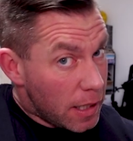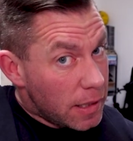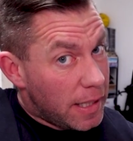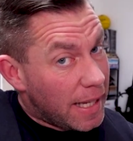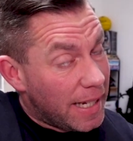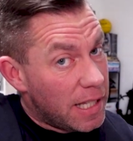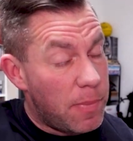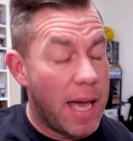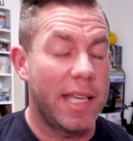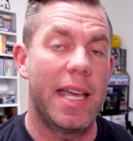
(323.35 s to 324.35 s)
digging in the
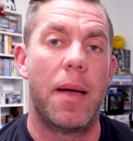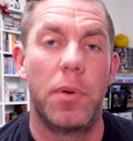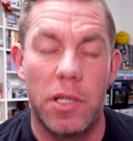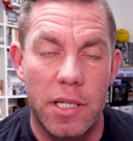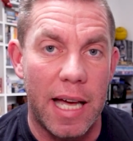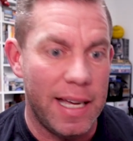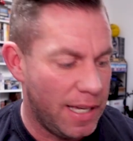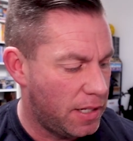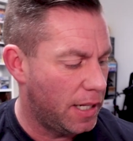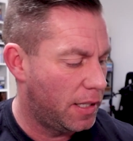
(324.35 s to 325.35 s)
back of your head, because Katie
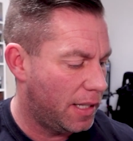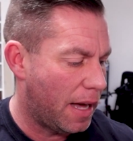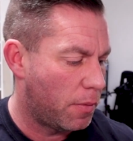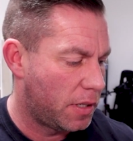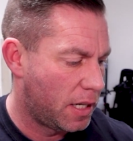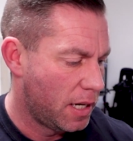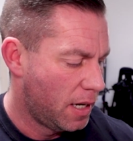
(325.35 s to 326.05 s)
said that that was